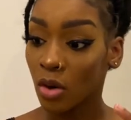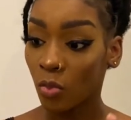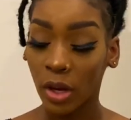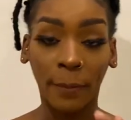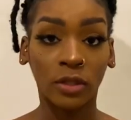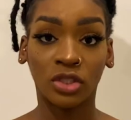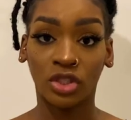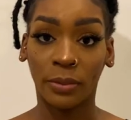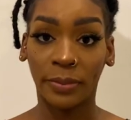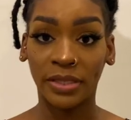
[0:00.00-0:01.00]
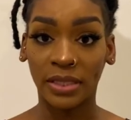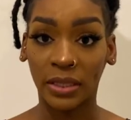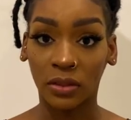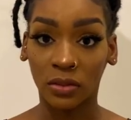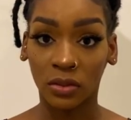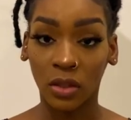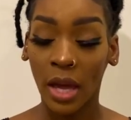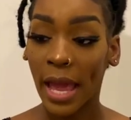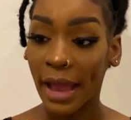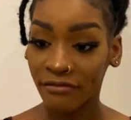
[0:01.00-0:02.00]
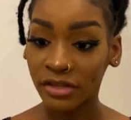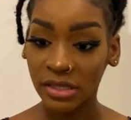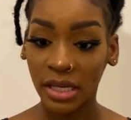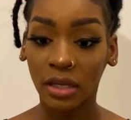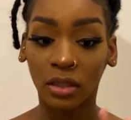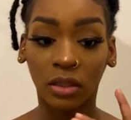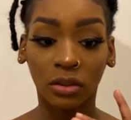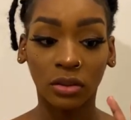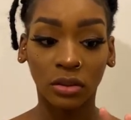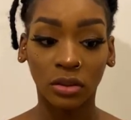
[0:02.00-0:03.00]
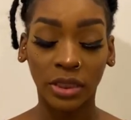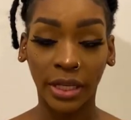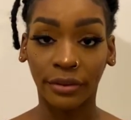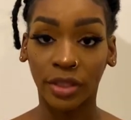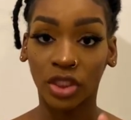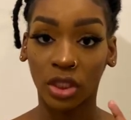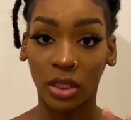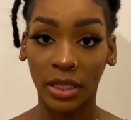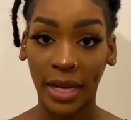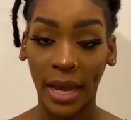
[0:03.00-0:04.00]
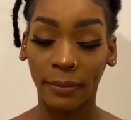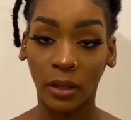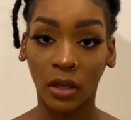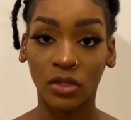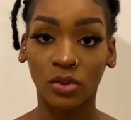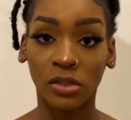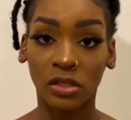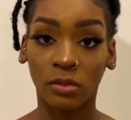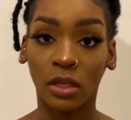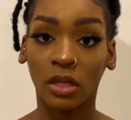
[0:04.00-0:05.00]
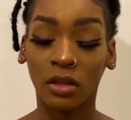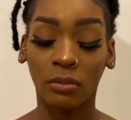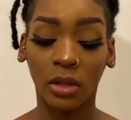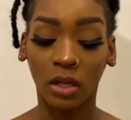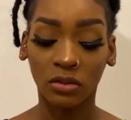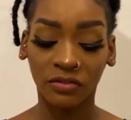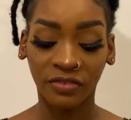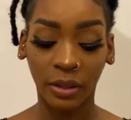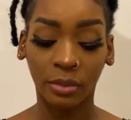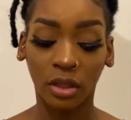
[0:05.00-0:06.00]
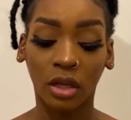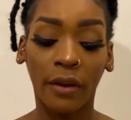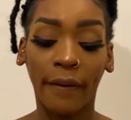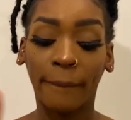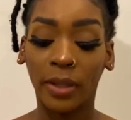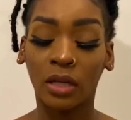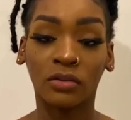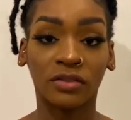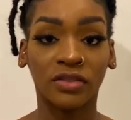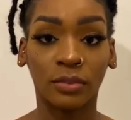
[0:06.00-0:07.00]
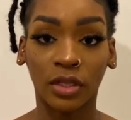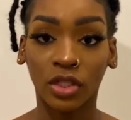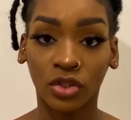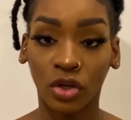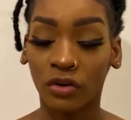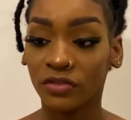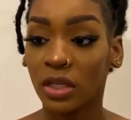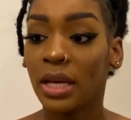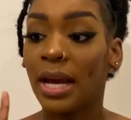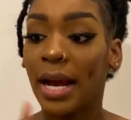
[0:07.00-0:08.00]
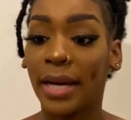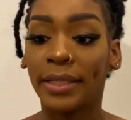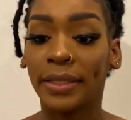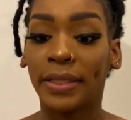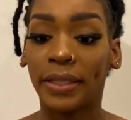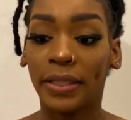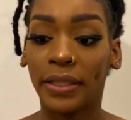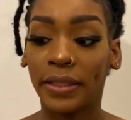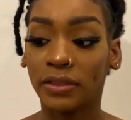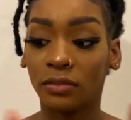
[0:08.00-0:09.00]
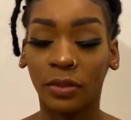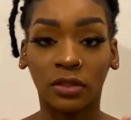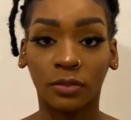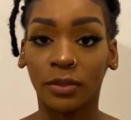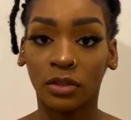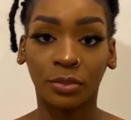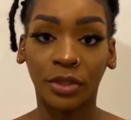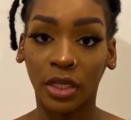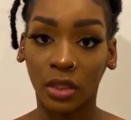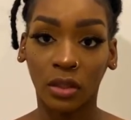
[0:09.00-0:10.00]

We're about to jump into it. Every single decoration that I make is going to be either made out of fabric, made out of something soft, and is impossible to break.